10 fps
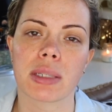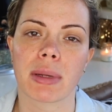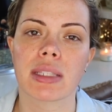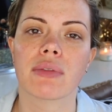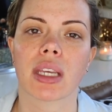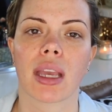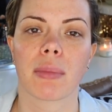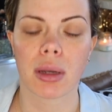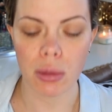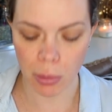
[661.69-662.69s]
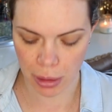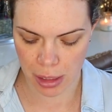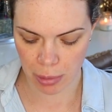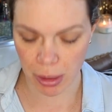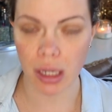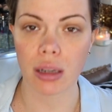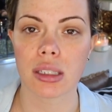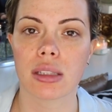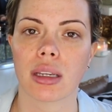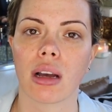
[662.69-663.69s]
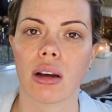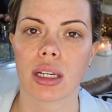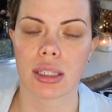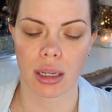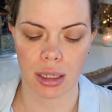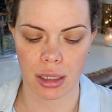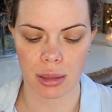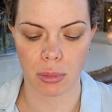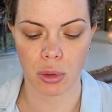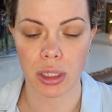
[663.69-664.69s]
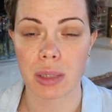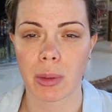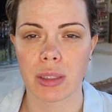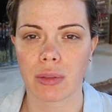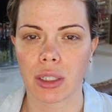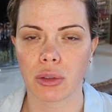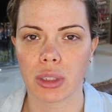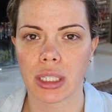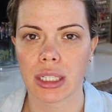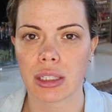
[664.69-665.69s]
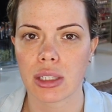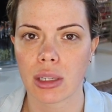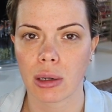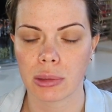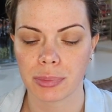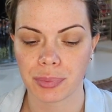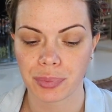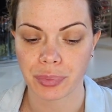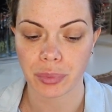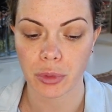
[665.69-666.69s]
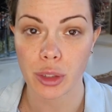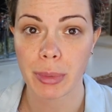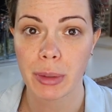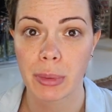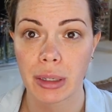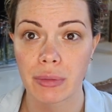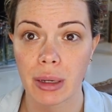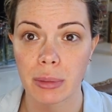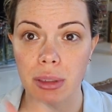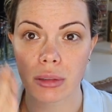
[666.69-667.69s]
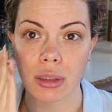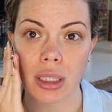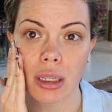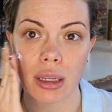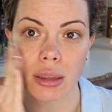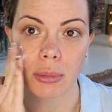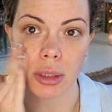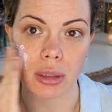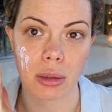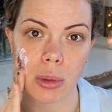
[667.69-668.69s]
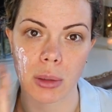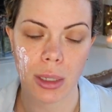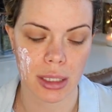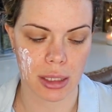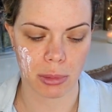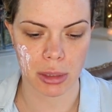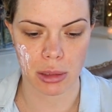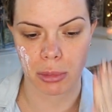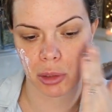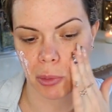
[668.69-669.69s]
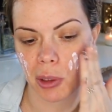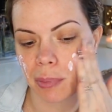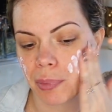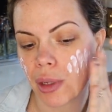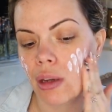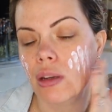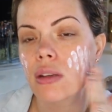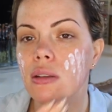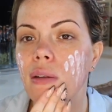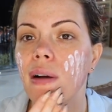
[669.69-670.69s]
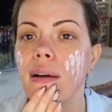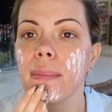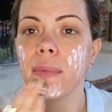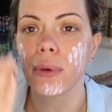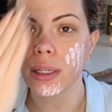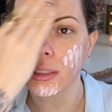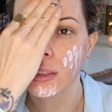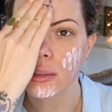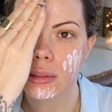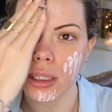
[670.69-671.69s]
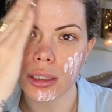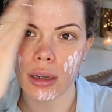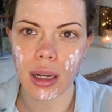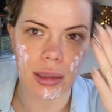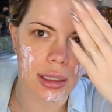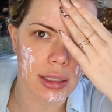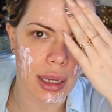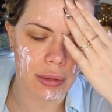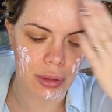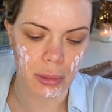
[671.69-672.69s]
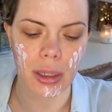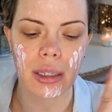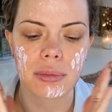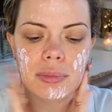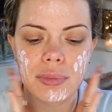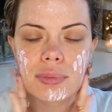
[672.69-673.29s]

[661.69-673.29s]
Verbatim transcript: expensive than chemical ones because zinc oxide is a more expensive ingredient, so just be aware of that when you're looking at them and you're like, whoa, why is this one so much more? So I'm going to dot this everywhere.